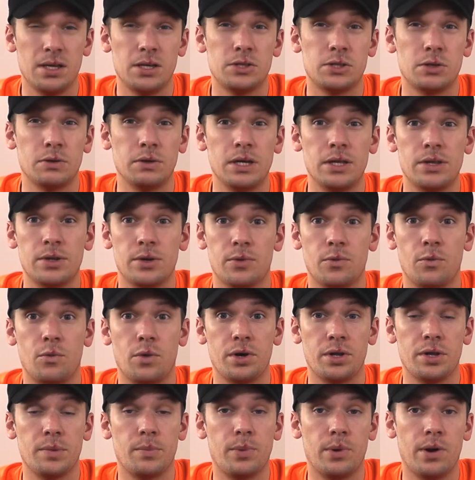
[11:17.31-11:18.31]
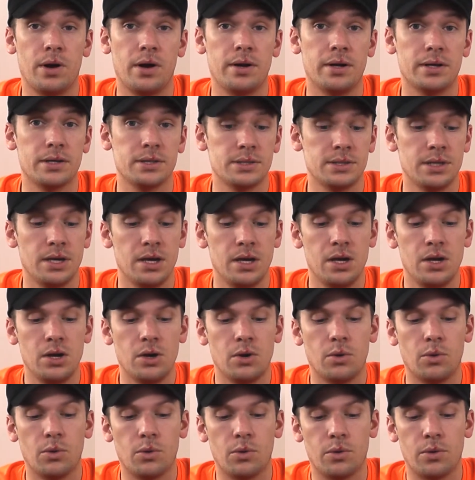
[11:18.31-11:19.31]
So either one of the products
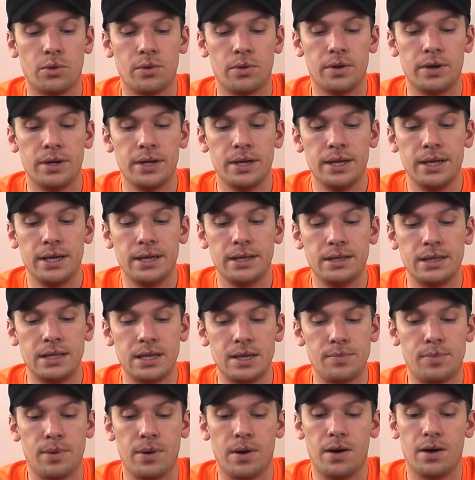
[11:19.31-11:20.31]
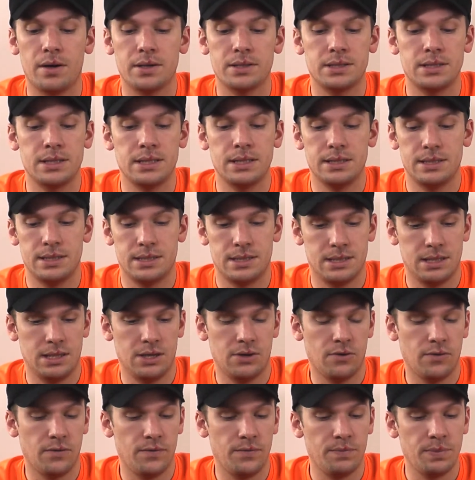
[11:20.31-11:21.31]
or the box
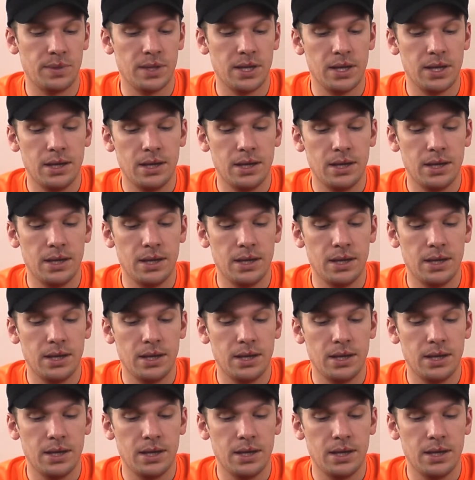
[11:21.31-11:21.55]
itself.